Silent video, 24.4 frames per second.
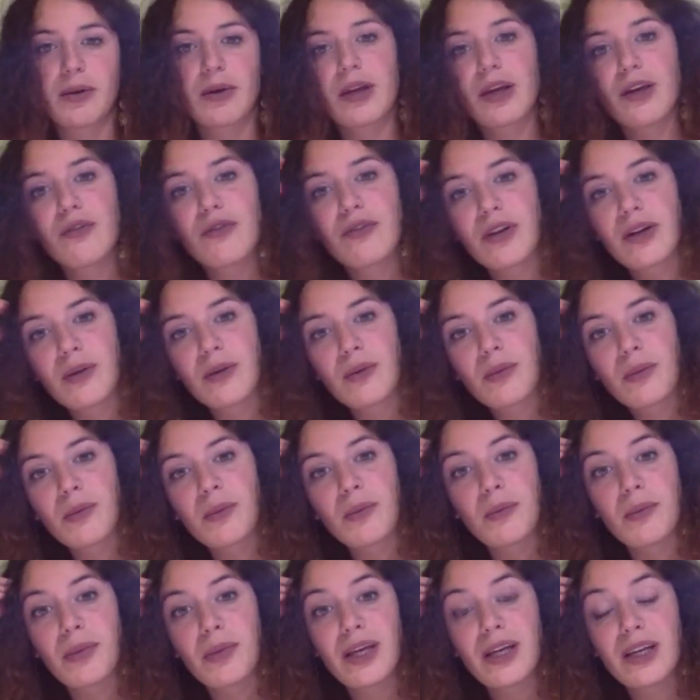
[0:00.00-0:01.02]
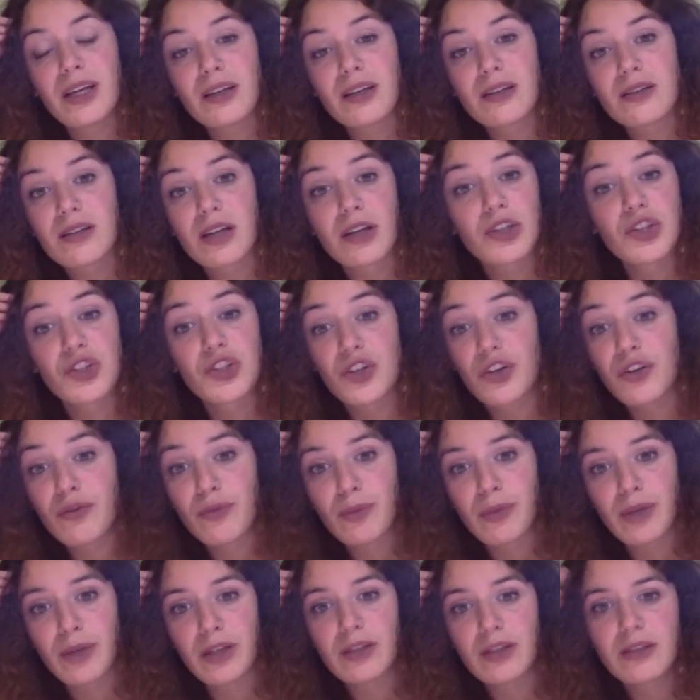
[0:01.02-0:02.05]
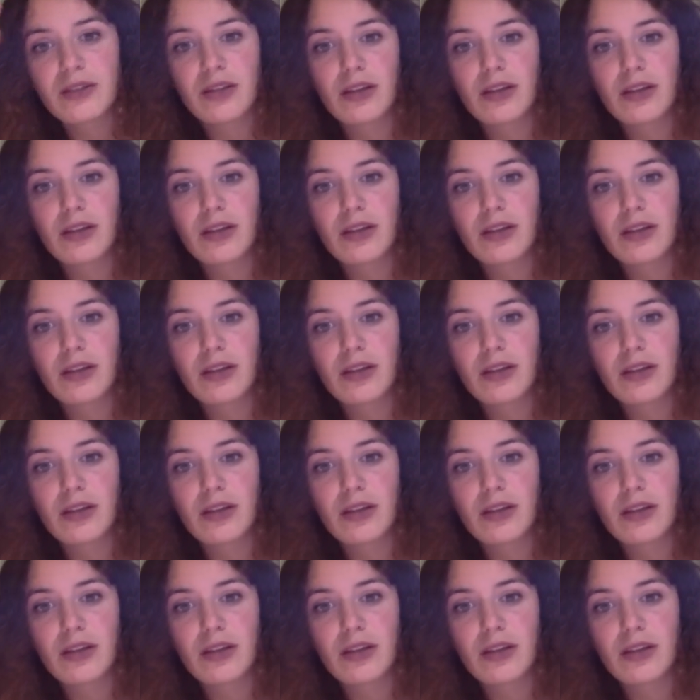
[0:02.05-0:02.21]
even biggest achievement,